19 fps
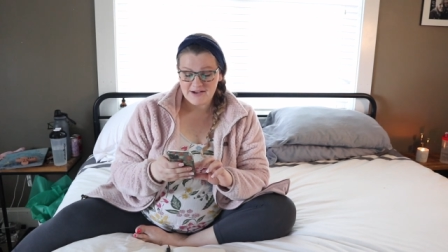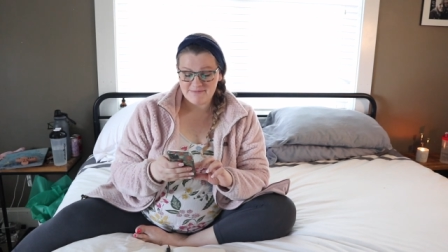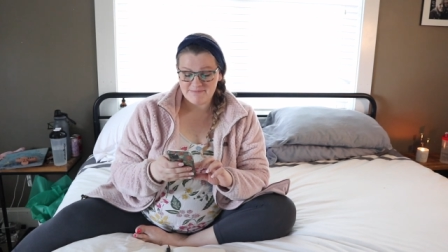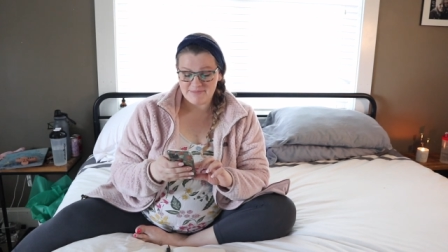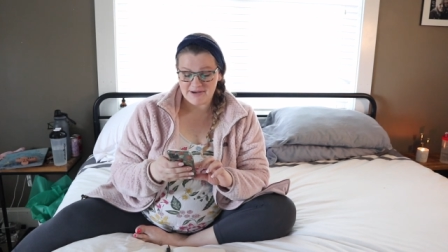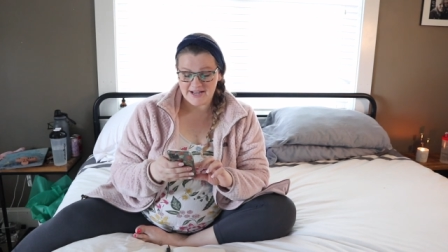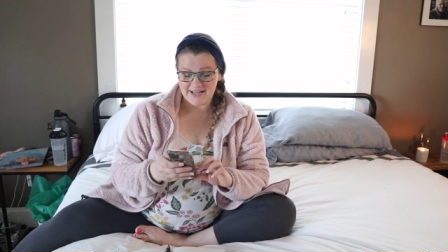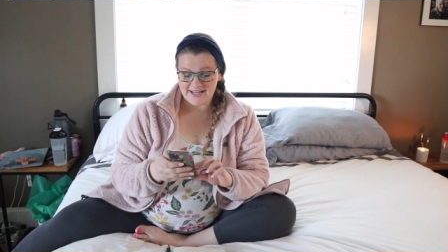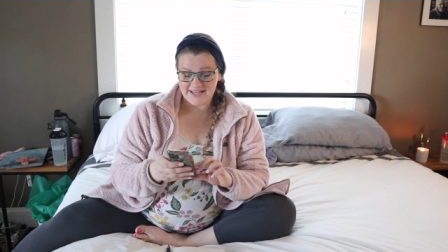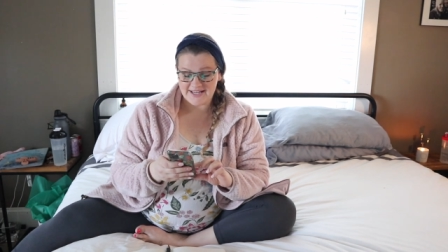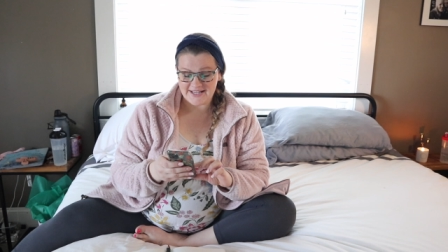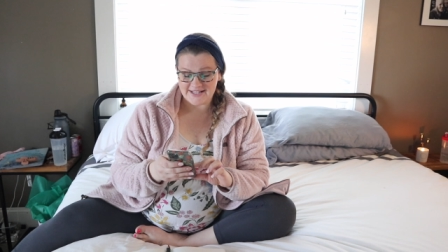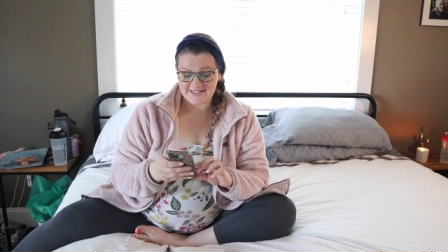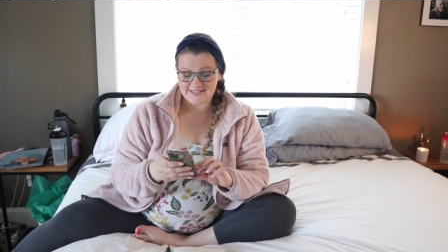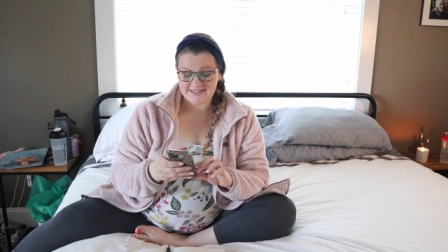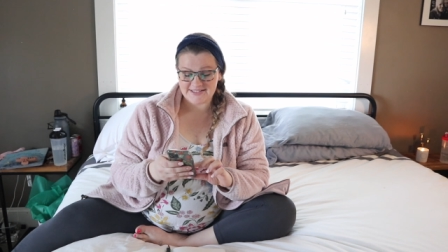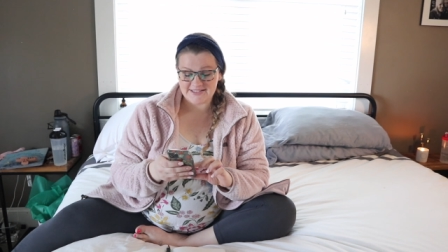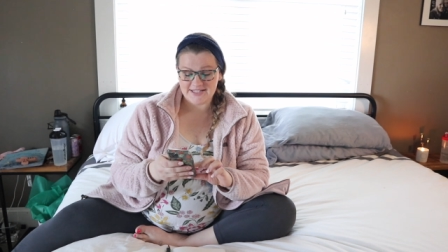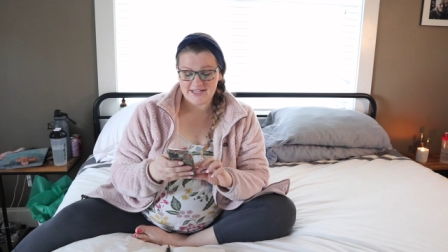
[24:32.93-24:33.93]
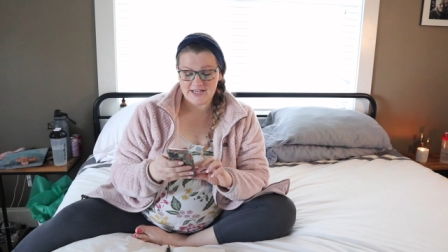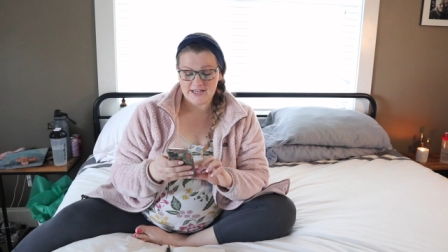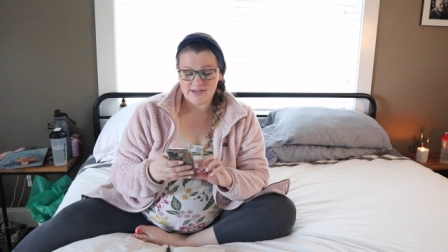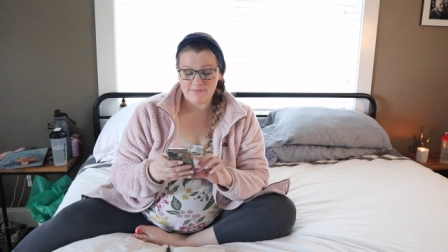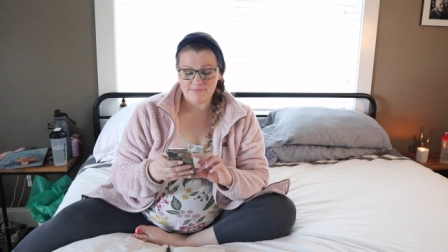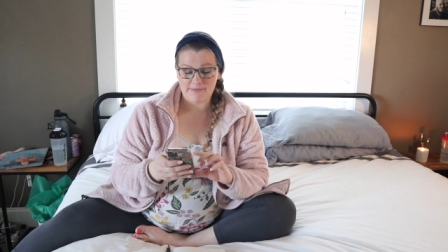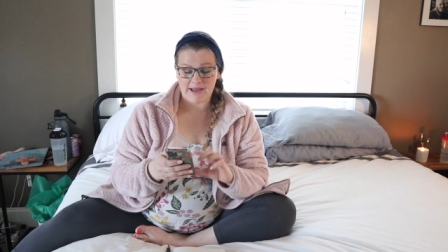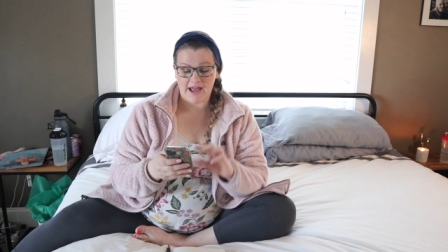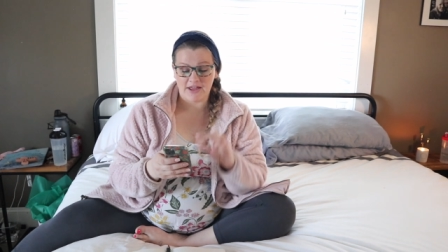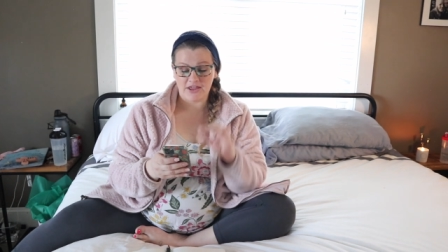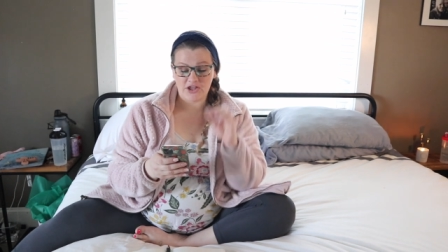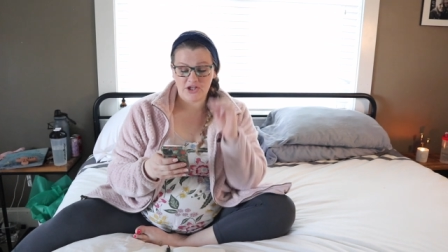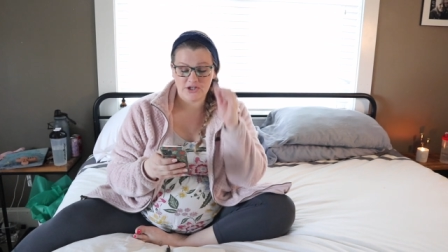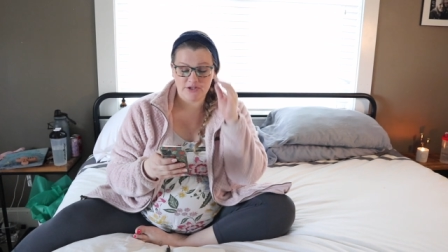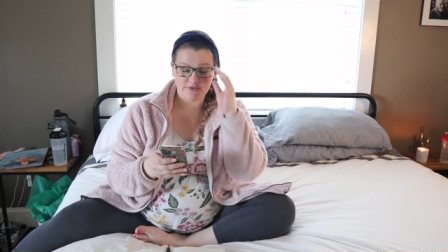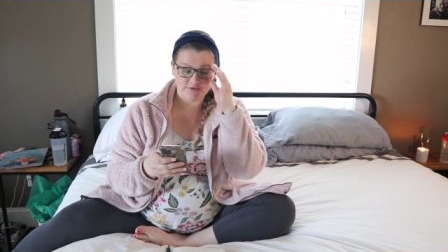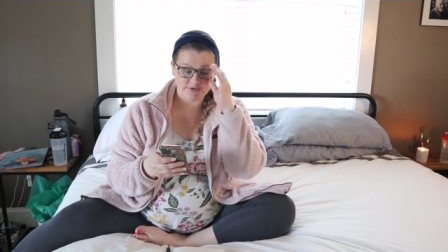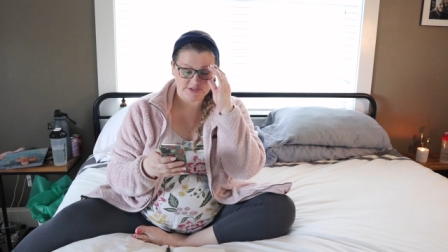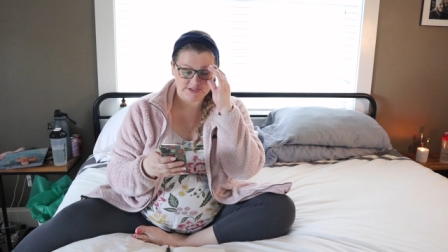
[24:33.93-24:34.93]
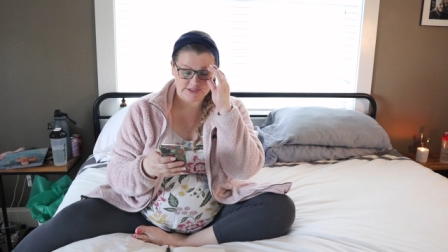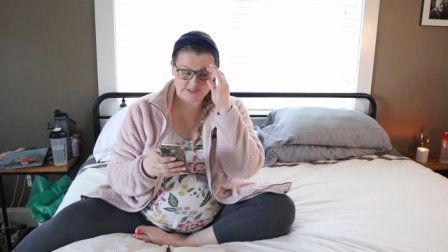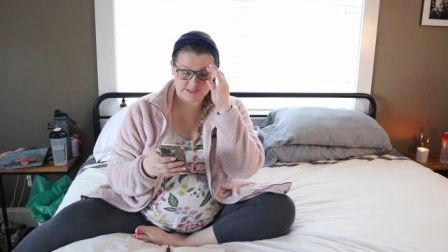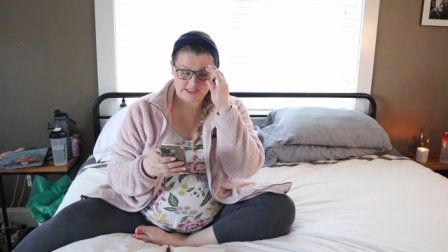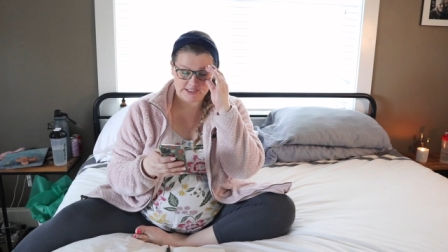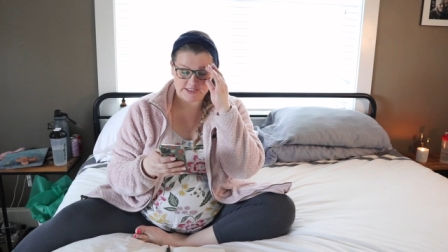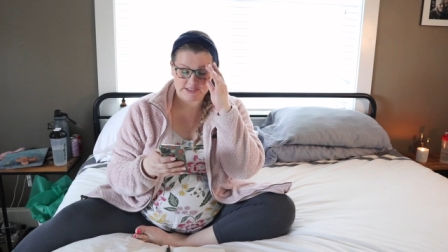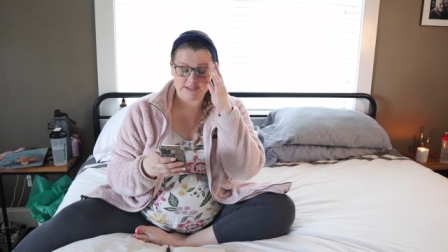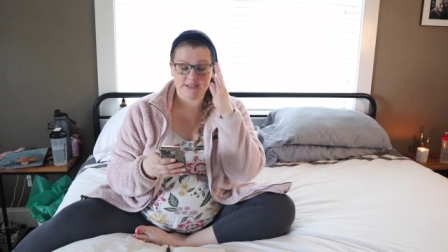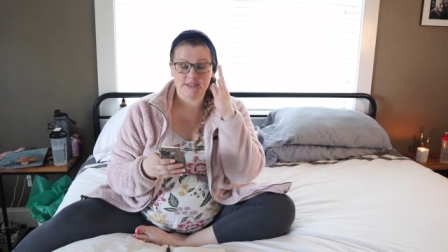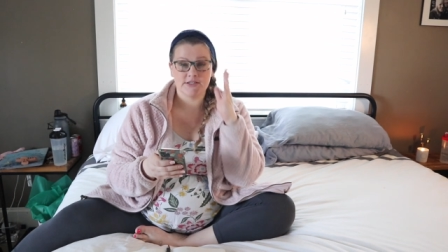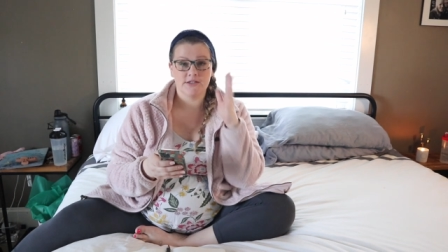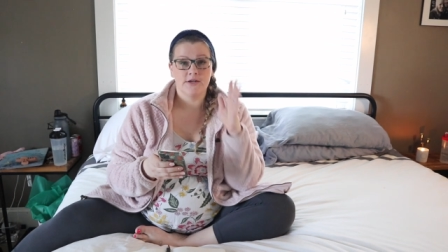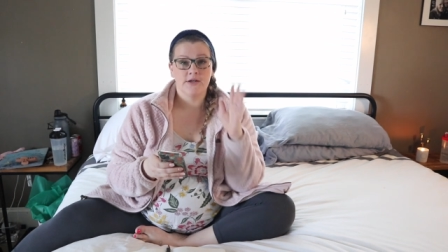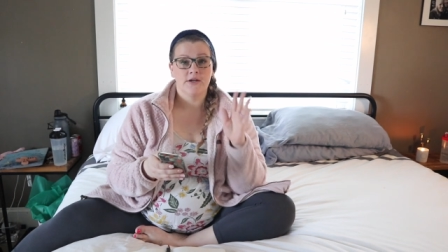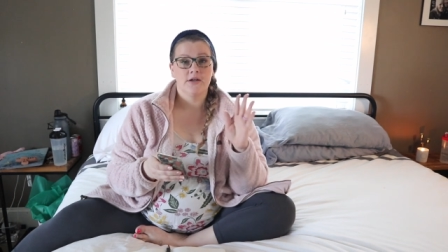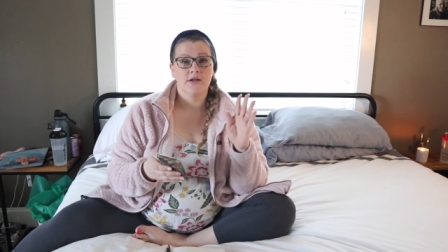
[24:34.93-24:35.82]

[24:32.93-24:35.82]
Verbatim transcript: but it's Matthew 6